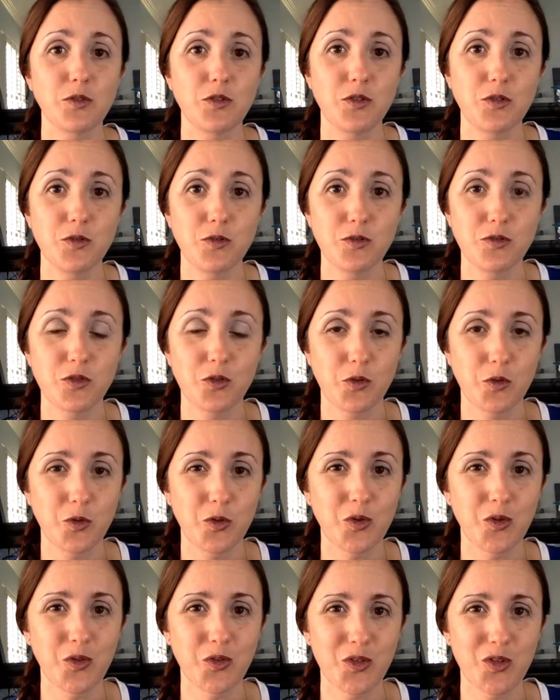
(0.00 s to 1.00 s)
has used
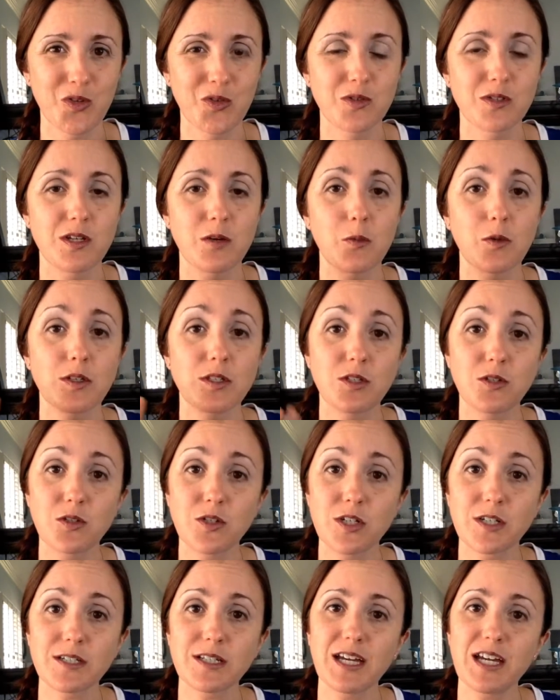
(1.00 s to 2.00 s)
Google knows that once
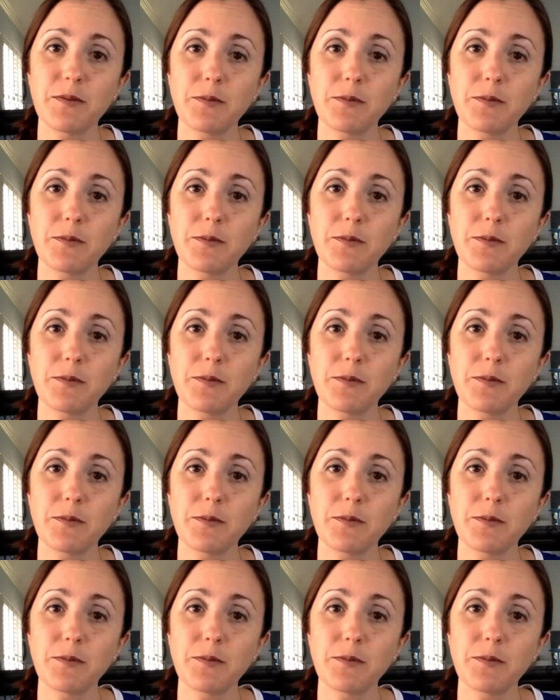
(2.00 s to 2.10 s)
you start